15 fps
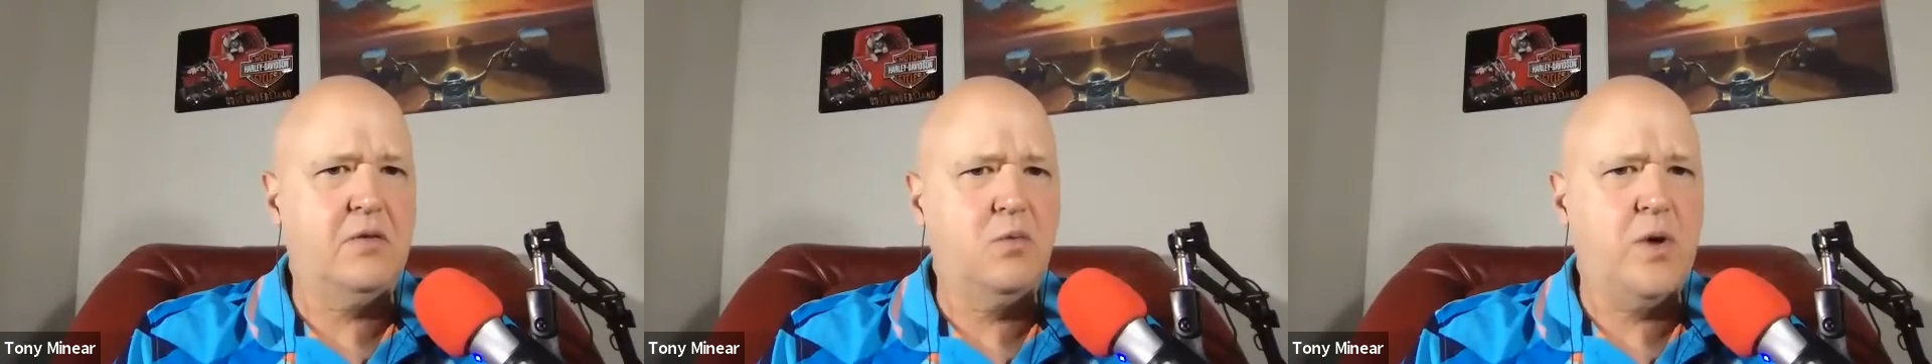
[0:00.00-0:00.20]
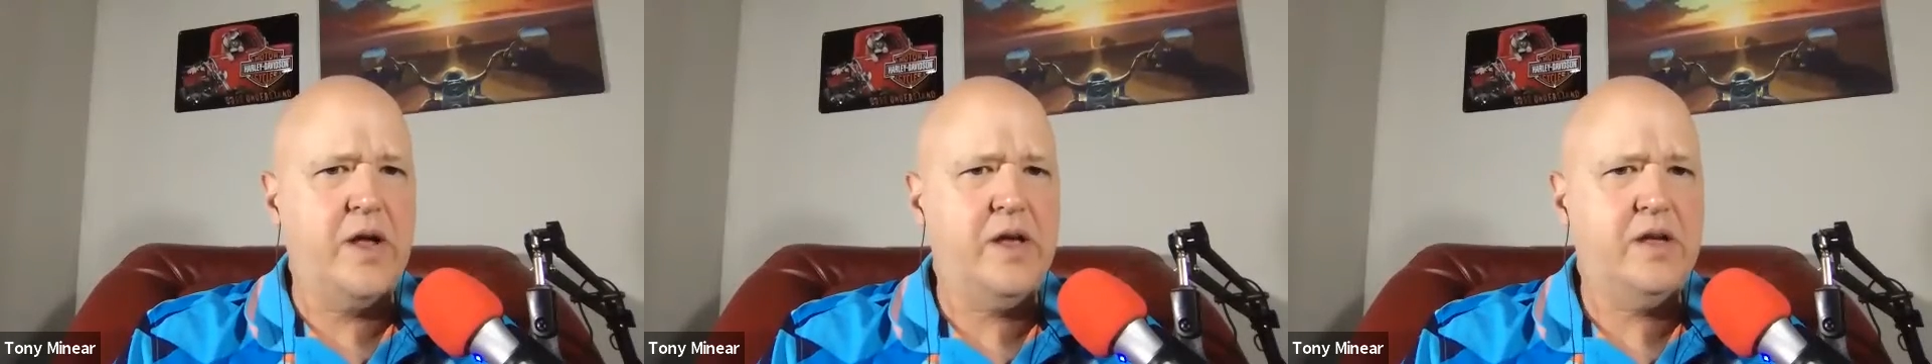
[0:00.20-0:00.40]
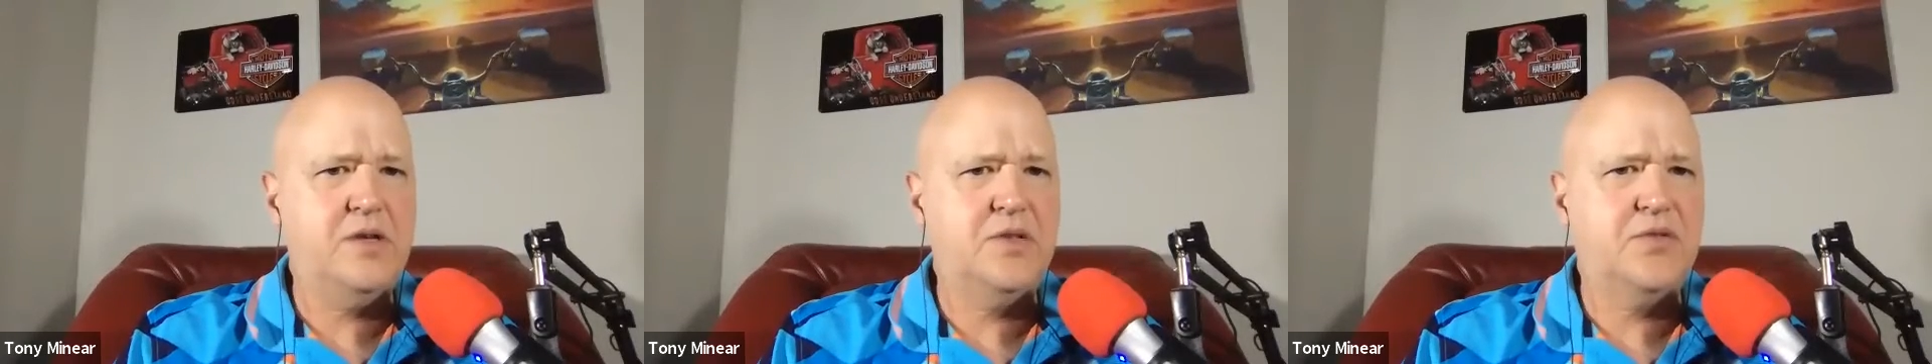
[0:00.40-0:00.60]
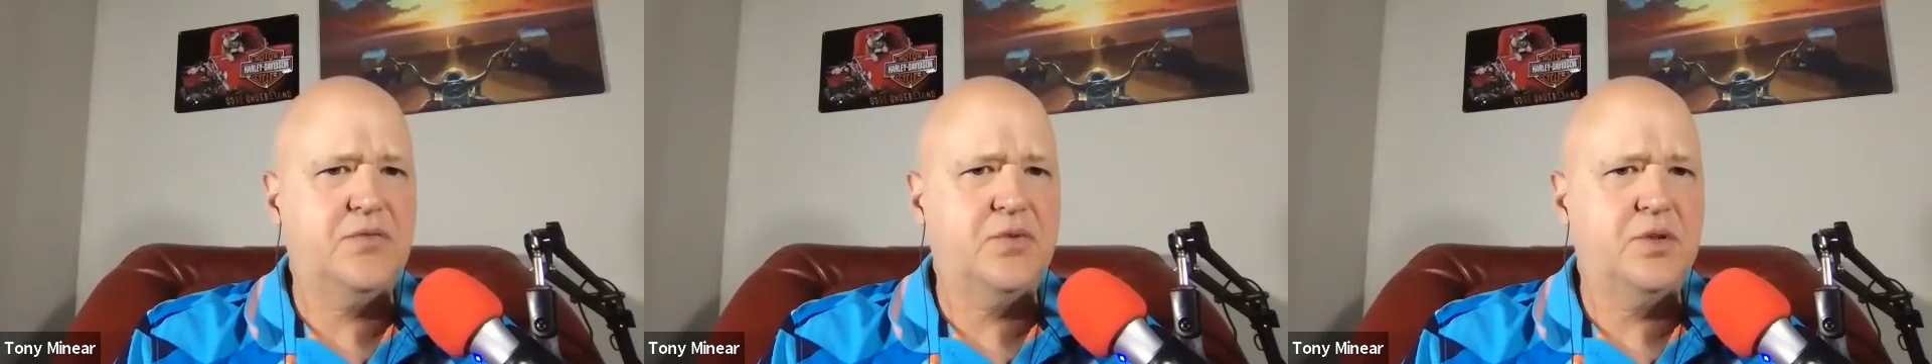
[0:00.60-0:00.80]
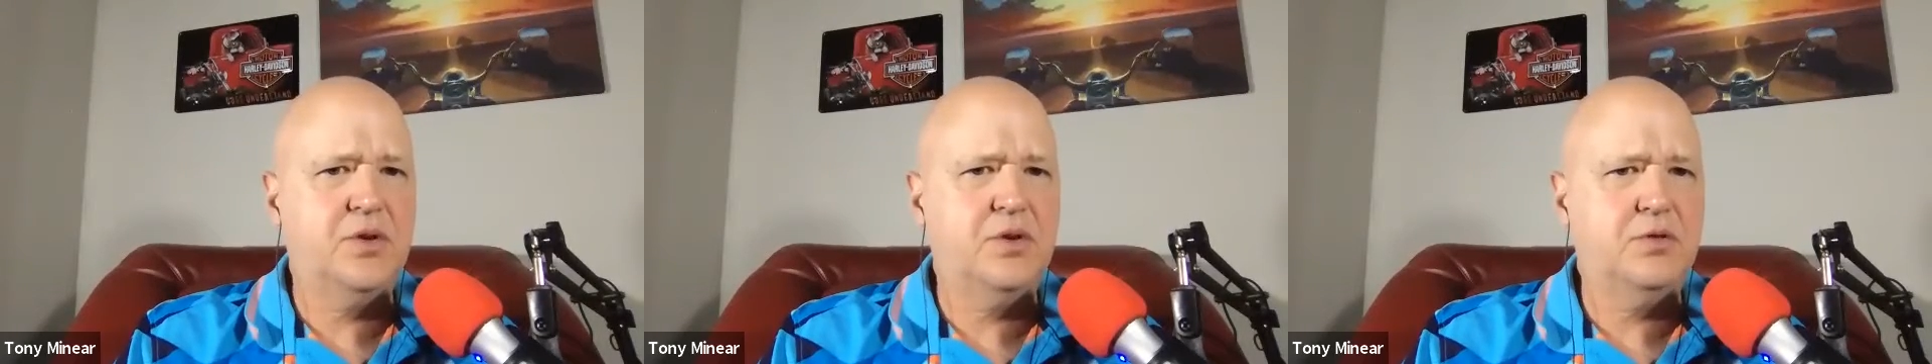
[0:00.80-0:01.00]
ways
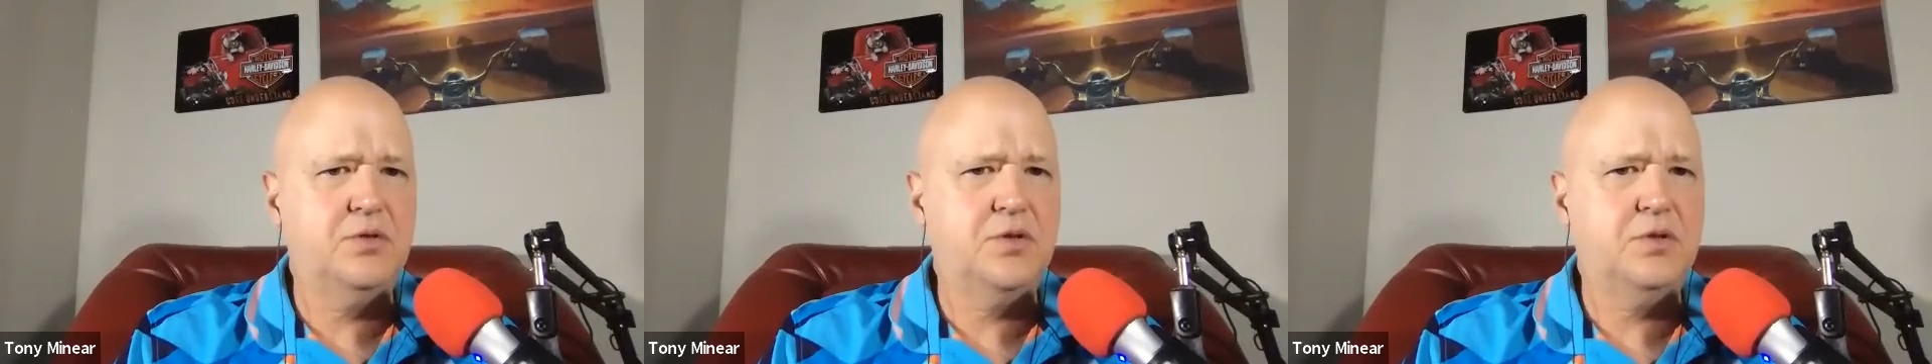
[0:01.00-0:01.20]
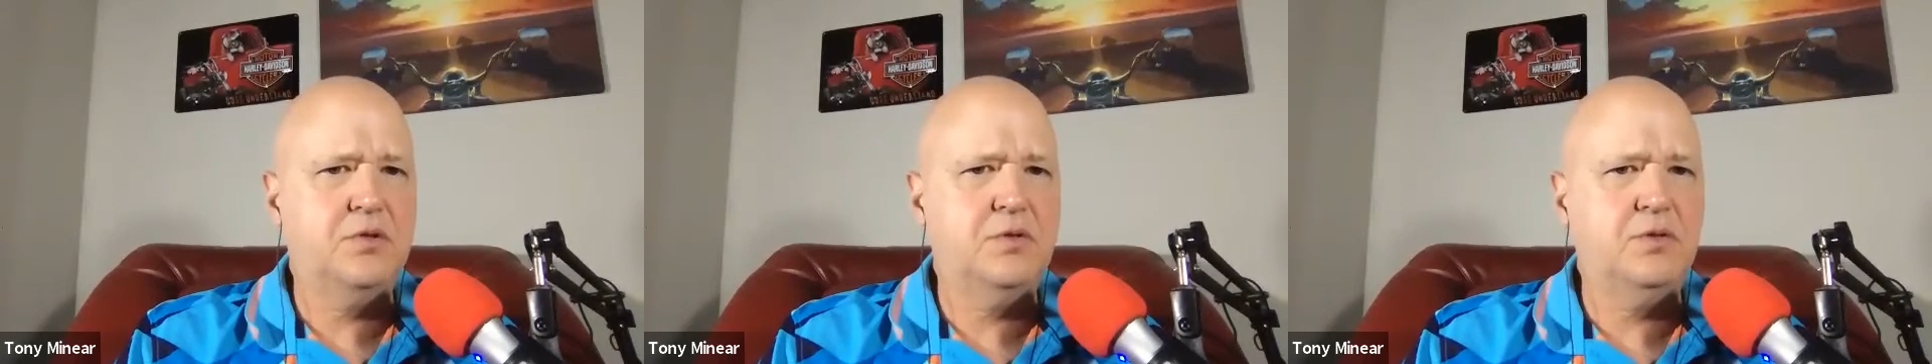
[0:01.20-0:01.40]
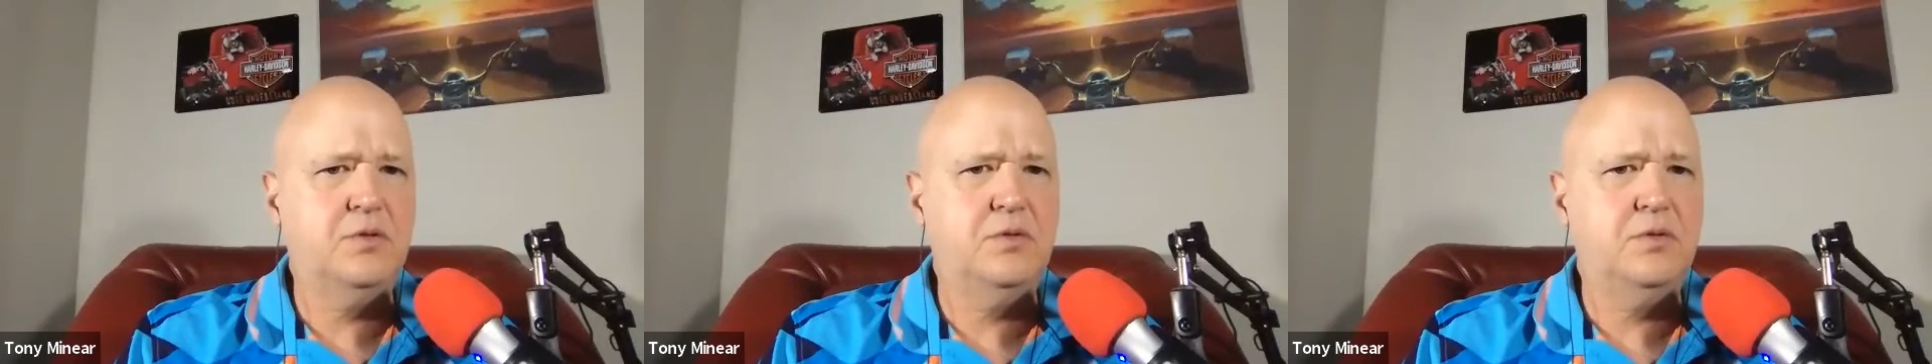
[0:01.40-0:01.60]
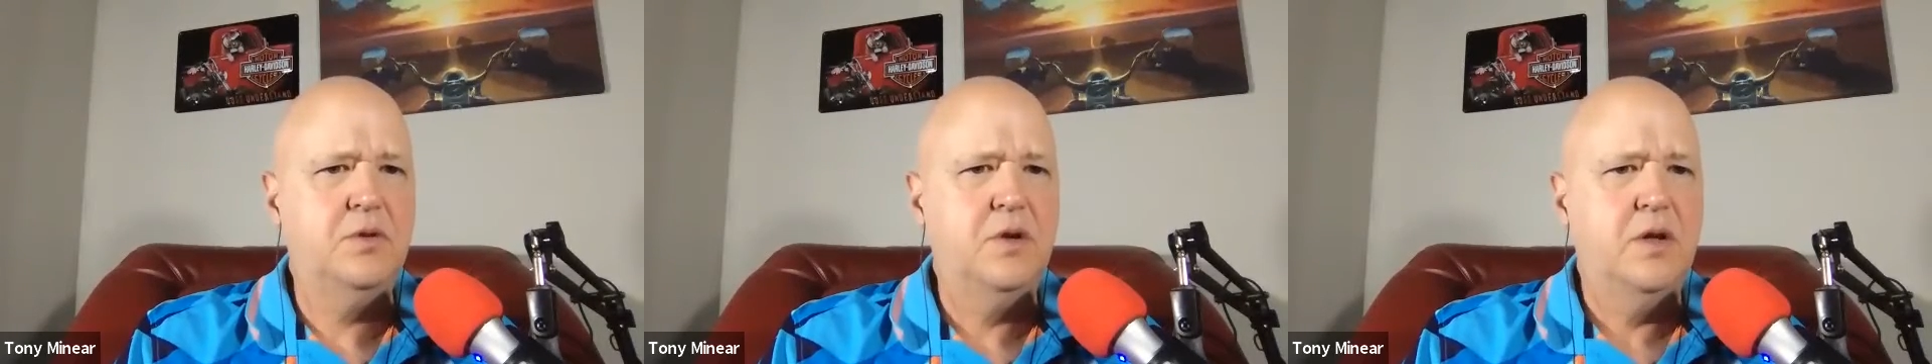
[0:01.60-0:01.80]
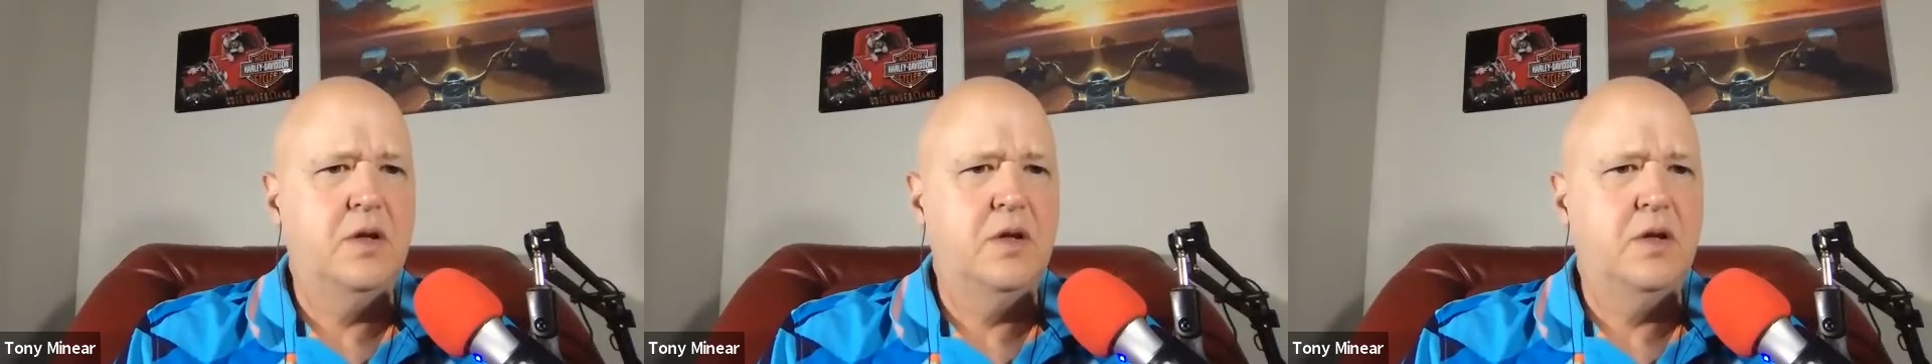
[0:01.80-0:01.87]
for those who